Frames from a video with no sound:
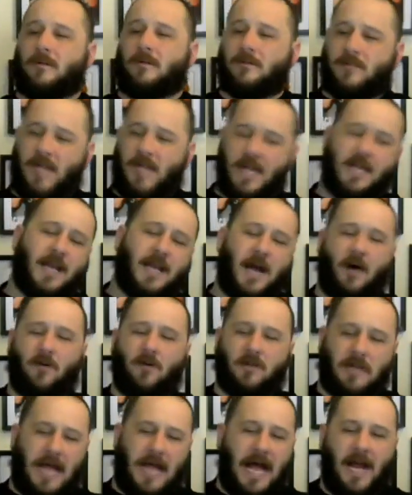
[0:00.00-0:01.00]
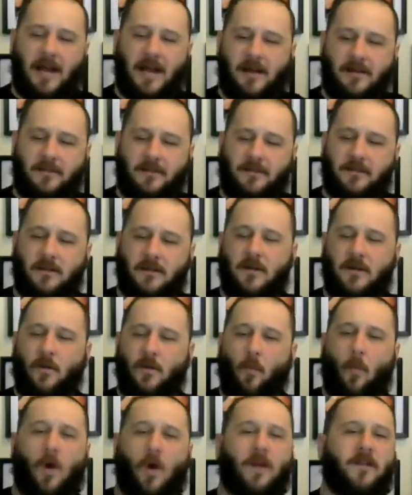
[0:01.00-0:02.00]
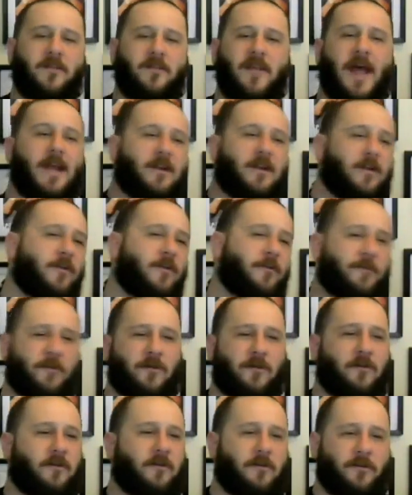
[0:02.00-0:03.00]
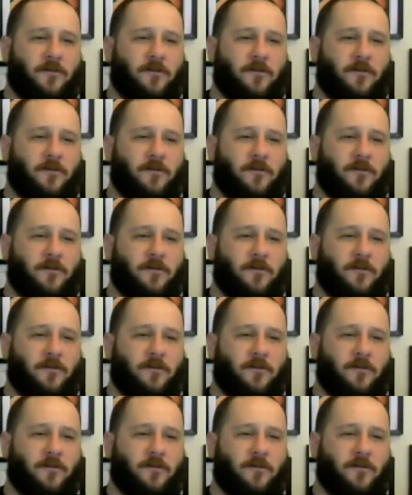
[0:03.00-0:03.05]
take out Elias? What does that do for